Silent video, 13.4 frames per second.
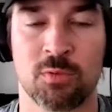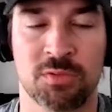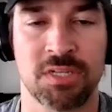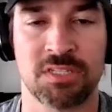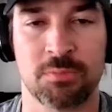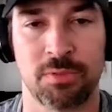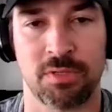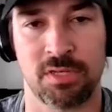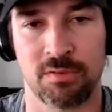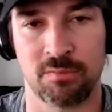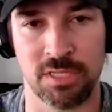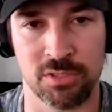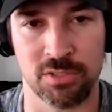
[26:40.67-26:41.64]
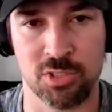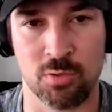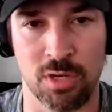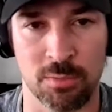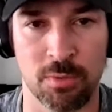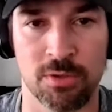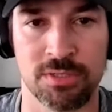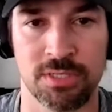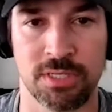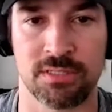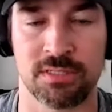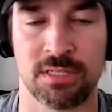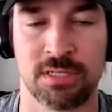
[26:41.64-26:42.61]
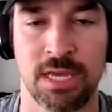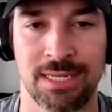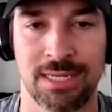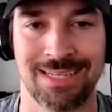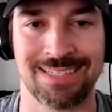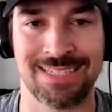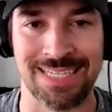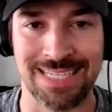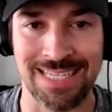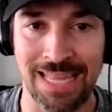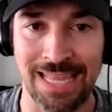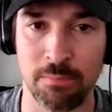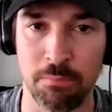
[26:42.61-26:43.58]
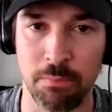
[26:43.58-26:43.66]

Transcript: responsibility of being a strong person in society is to get the